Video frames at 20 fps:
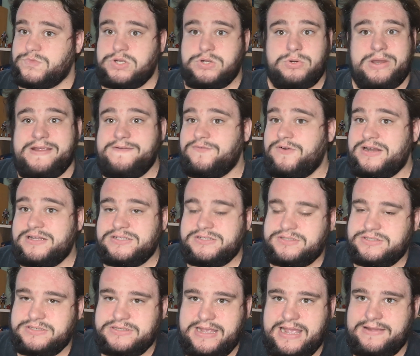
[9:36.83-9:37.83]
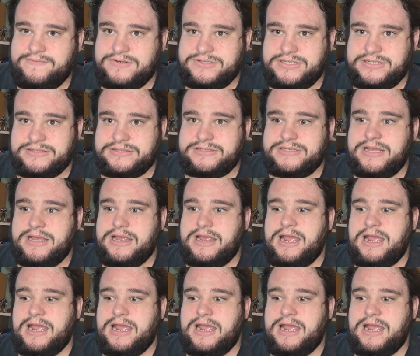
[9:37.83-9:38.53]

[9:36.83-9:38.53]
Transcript: great friends ever since.